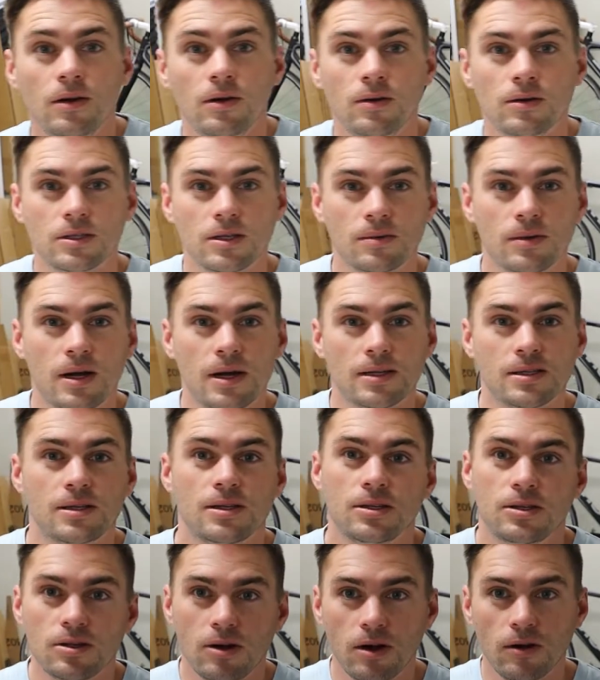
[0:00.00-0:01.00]
What's up, guys?
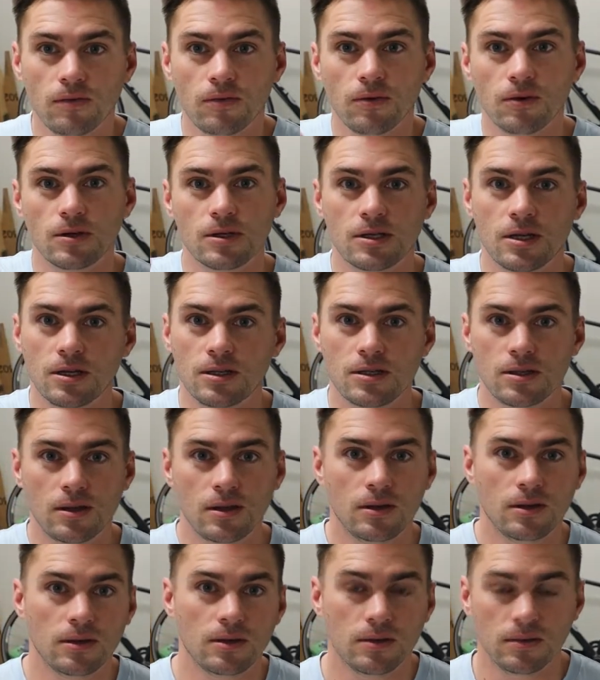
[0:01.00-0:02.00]
Sorry for such
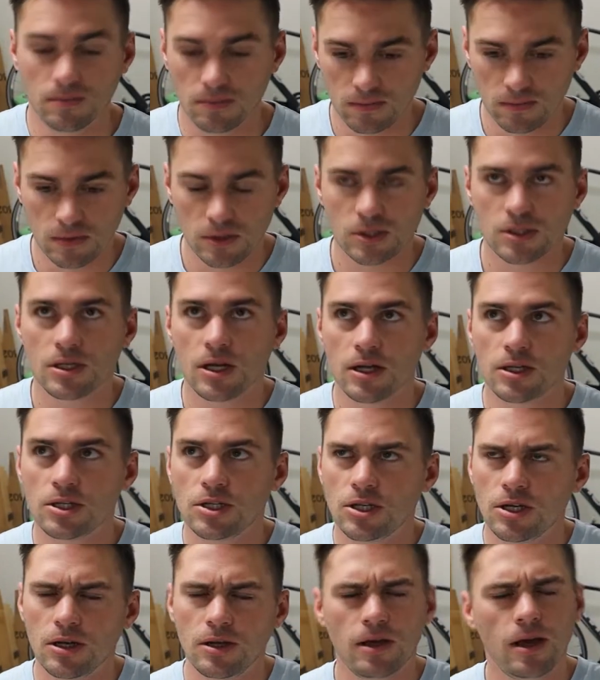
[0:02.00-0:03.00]

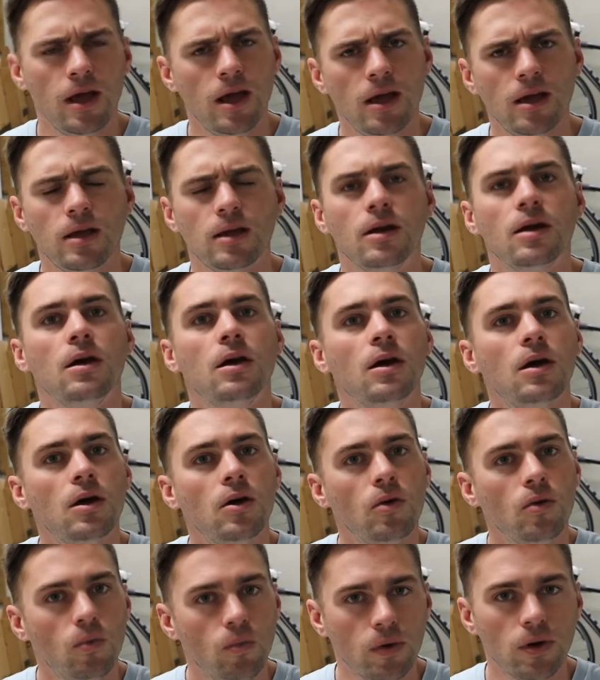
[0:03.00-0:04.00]
a
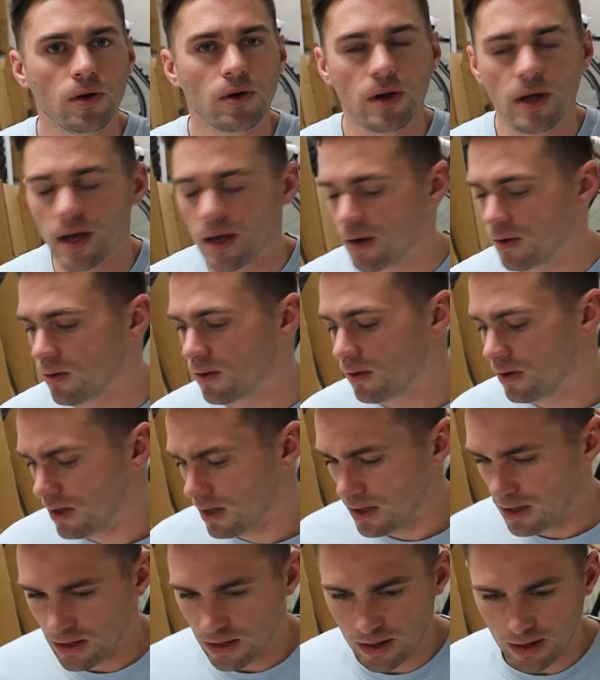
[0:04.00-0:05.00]
weird angle.
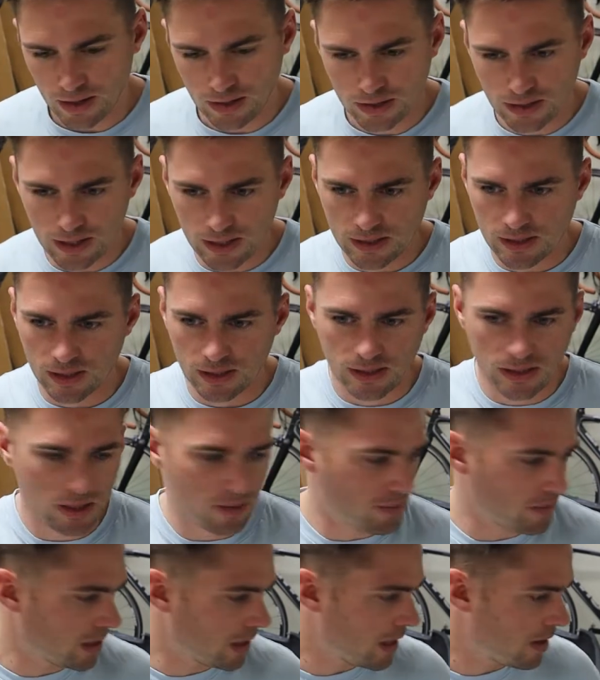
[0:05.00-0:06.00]
I get you guys like set
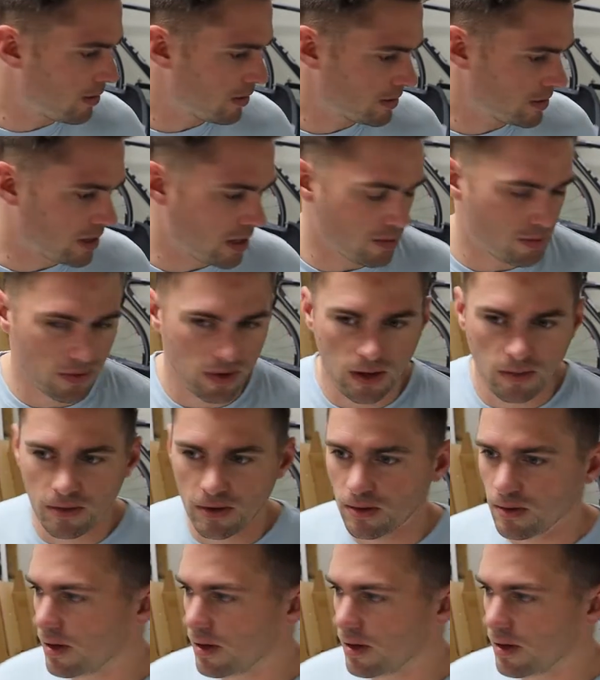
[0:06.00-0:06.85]
up on the countertop. I'm in